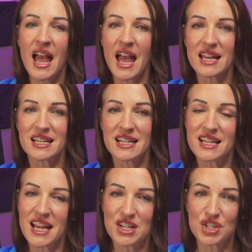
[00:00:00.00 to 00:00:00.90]
an
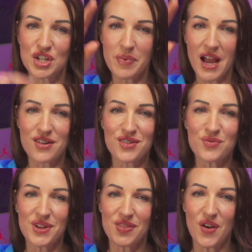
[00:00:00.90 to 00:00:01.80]
EKG pattern
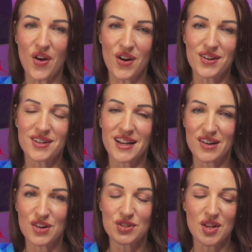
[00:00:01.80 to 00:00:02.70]
with the heart and
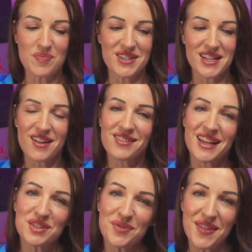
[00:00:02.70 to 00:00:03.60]
it goes up and down,
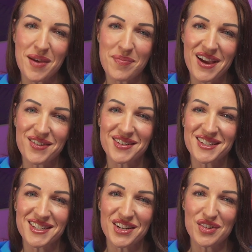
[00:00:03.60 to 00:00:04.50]
that's what that pattern
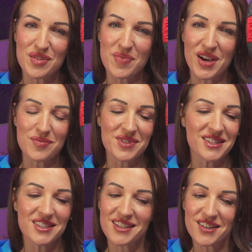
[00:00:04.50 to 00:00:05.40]
is here on the bottom of the
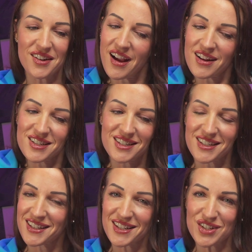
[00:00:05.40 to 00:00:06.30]
sneaker. I just
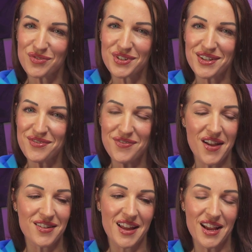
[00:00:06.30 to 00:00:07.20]
think that's a really
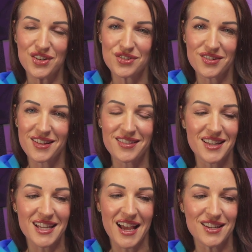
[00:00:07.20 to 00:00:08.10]
fun extra thing
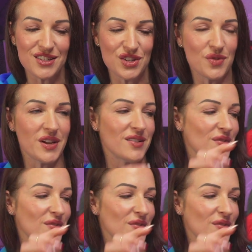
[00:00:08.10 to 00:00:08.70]
that's added to it.